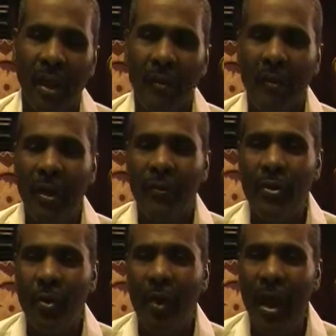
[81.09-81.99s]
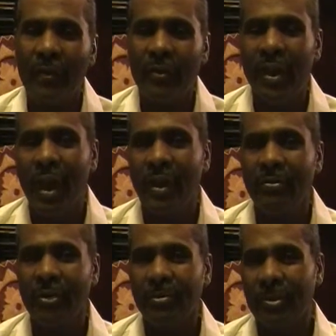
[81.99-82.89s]
Even if you don't have
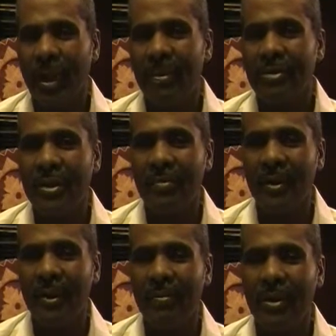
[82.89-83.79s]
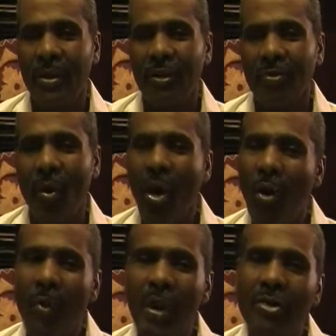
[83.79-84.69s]
time sometimes, seemingly because we're
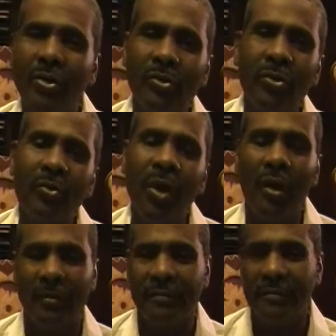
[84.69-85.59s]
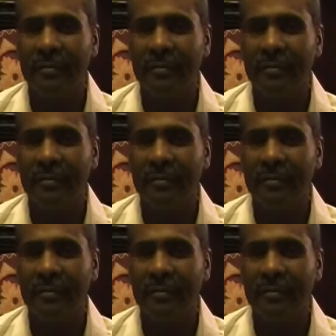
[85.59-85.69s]
always on the run